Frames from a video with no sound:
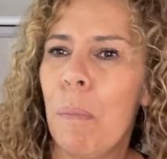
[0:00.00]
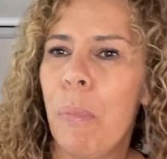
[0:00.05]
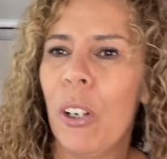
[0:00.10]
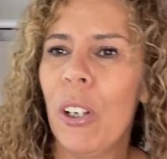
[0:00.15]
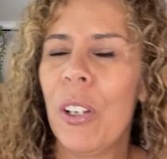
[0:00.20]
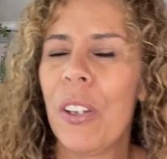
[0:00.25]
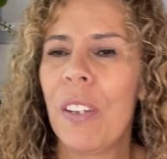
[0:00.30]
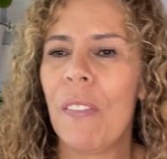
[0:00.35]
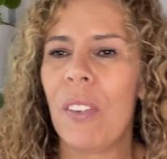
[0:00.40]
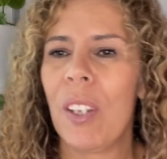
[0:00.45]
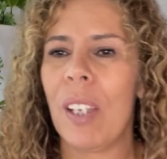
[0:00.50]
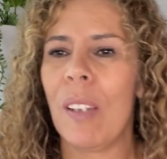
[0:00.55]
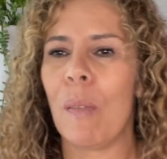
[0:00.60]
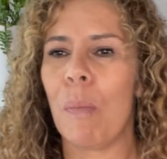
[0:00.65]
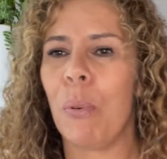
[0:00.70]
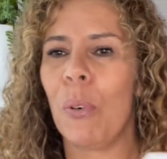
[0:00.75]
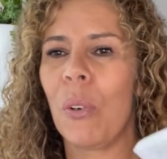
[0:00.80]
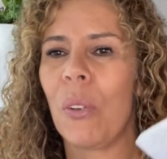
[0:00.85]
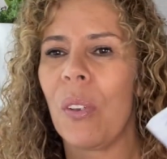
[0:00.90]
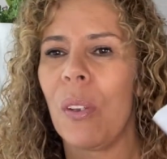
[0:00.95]
both of these
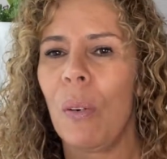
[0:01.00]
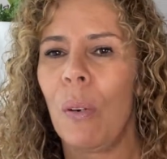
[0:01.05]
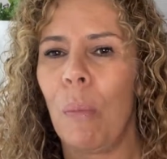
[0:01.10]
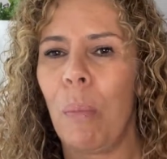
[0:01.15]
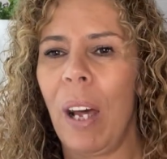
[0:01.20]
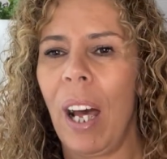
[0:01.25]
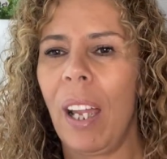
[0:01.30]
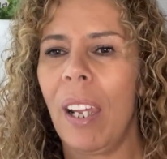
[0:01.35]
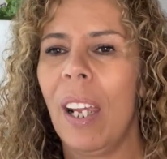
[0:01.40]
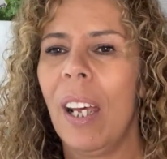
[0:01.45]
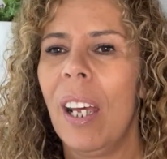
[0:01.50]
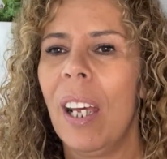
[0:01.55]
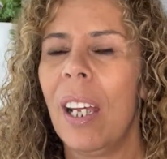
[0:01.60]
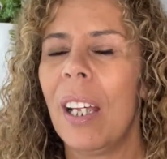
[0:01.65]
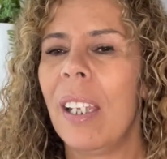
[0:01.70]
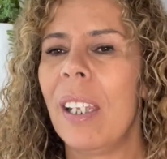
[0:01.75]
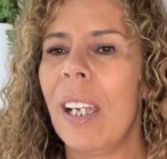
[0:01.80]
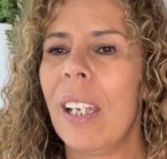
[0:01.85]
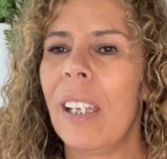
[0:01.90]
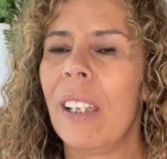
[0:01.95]
books are about
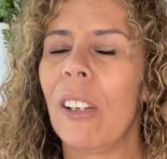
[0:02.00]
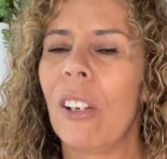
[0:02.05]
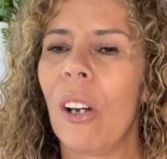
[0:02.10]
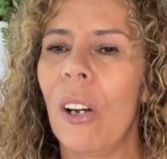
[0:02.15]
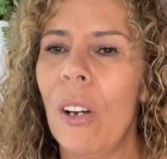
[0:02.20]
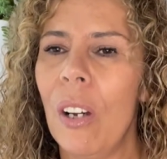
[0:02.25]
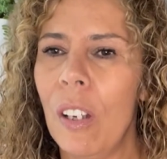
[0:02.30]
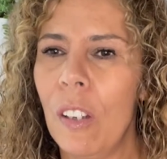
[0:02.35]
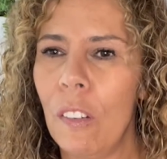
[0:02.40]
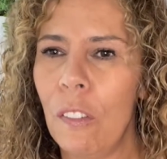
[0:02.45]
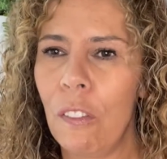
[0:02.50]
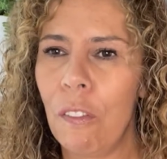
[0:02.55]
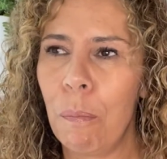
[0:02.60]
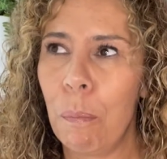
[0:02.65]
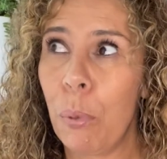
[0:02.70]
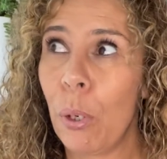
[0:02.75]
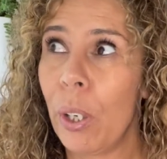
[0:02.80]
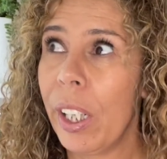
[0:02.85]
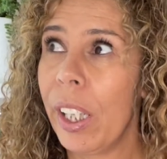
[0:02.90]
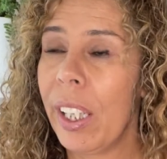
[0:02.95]
letting go of
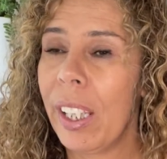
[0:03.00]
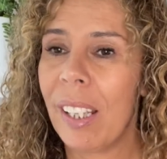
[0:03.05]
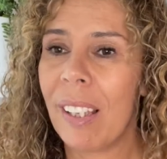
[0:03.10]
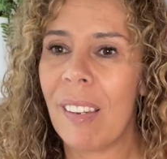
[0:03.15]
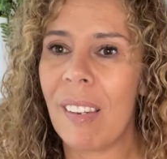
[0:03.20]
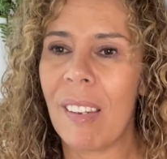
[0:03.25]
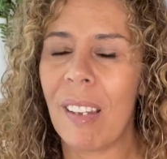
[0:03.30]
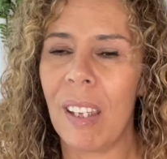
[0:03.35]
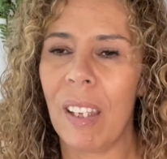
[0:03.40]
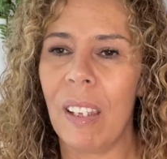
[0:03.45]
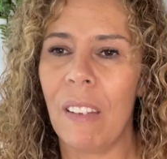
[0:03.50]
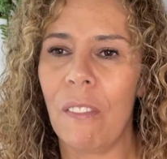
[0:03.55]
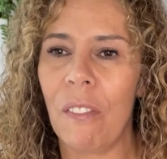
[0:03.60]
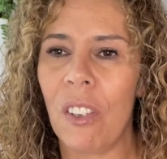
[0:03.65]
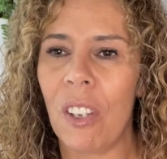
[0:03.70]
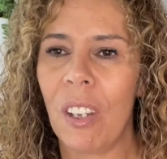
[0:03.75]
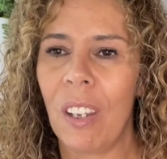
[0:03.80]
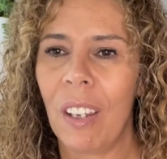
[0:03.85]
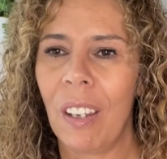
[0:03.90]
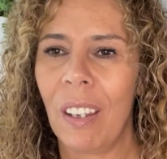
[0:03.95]
preconceived